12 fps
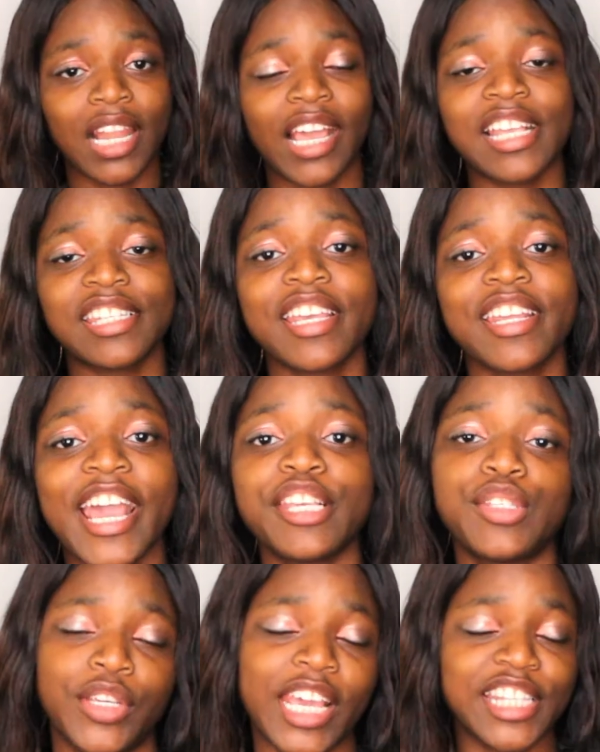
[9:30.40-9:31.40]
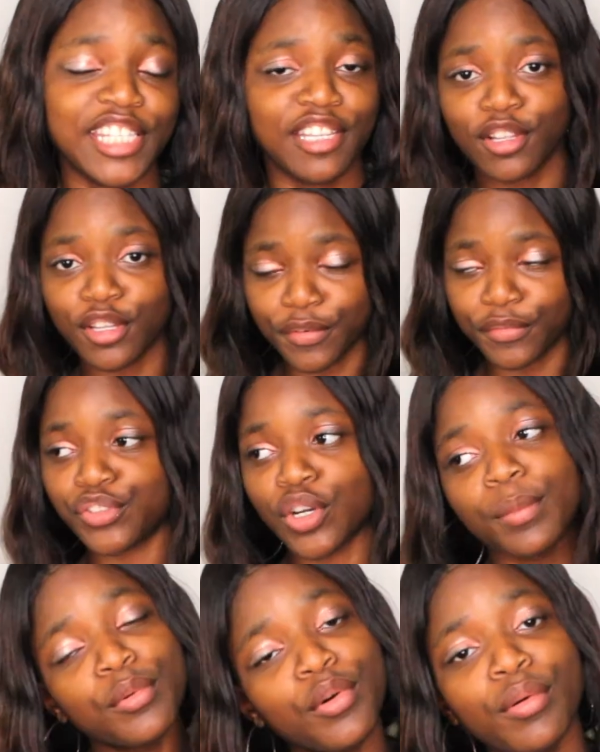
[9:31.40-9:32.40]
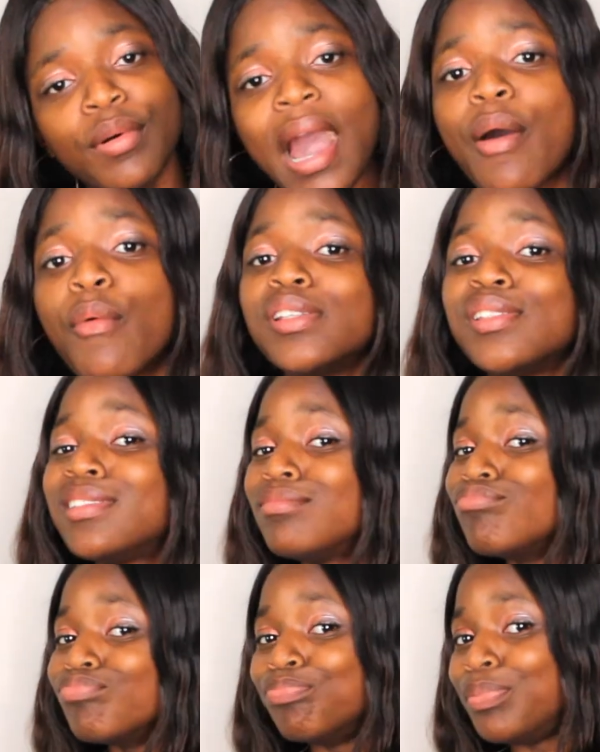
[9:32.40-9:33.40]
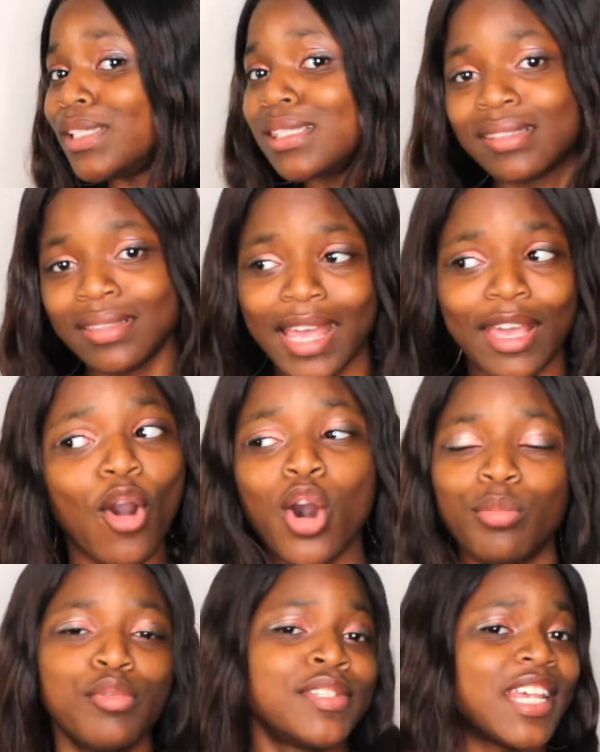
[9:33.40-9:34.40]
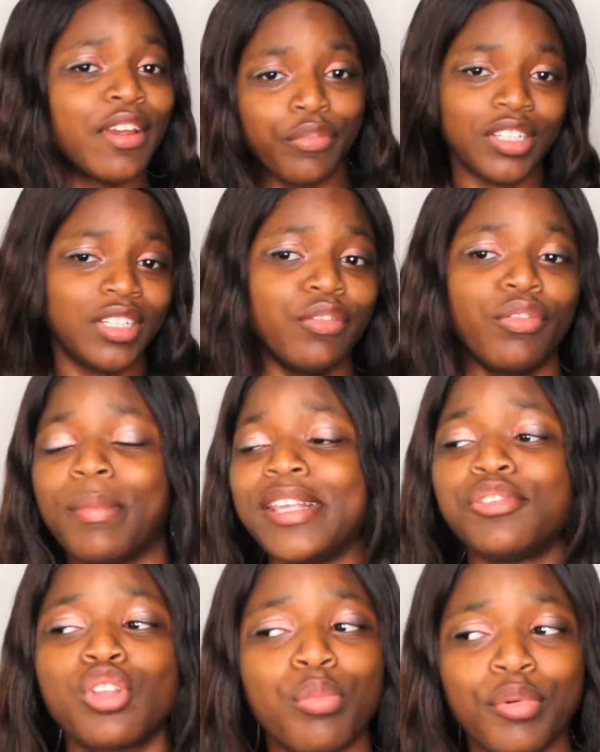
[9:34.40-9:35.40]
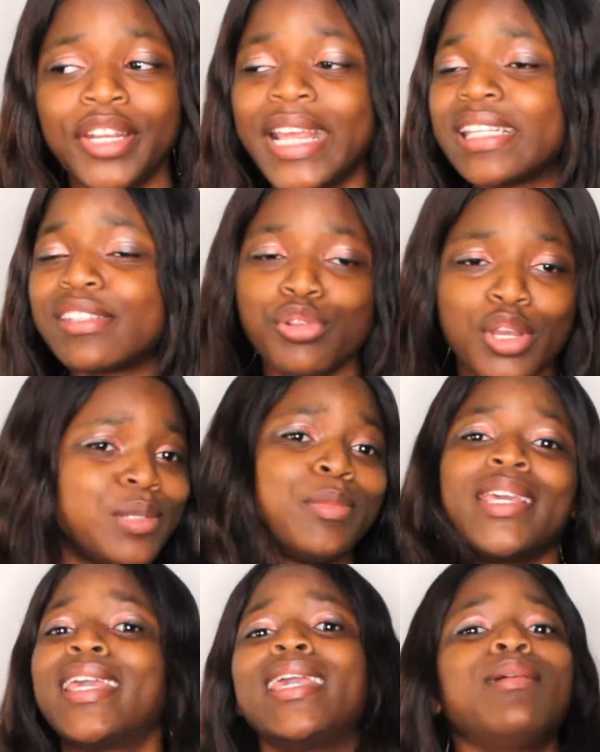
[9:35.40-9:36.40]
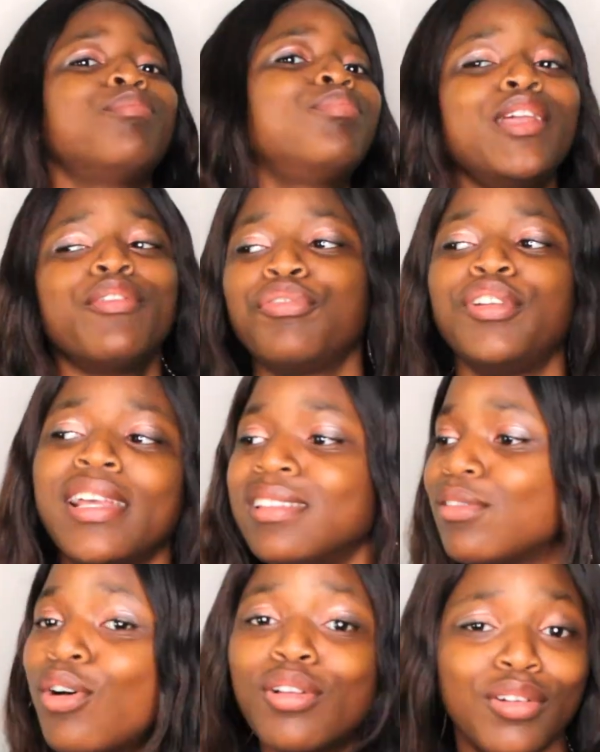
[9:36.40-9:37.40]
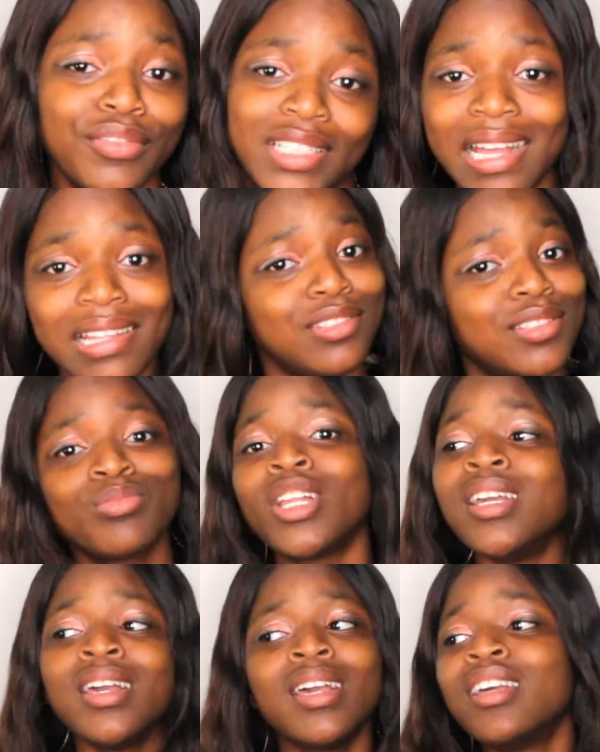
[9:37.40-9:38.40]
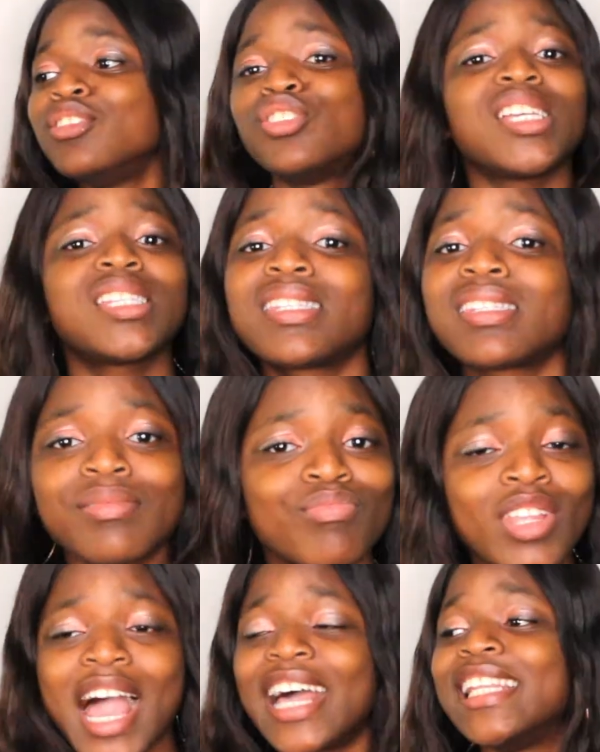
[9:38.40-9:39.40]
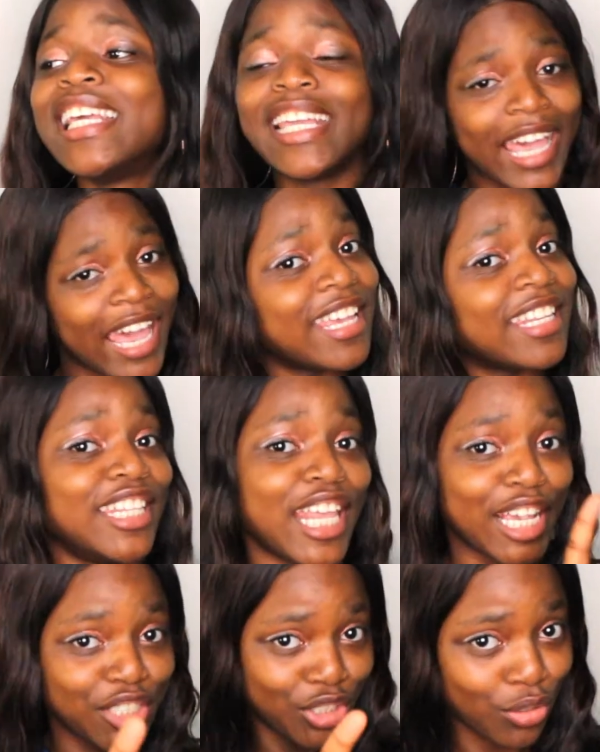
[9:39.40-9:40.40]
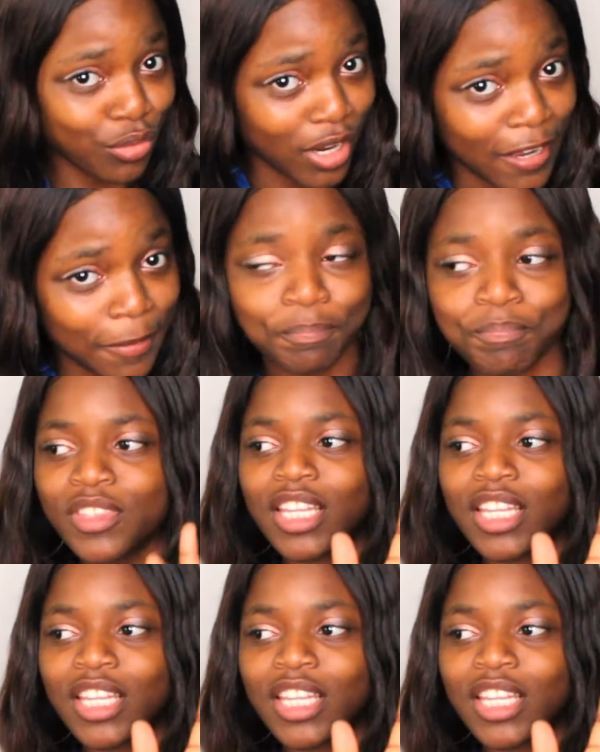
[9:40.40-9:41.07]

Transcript: Like I said, I used to get in a lot of trouble. I was beaten like almost every day for my stubbornness, noise making, playfulness, all of that. Just, and again in Nigeria,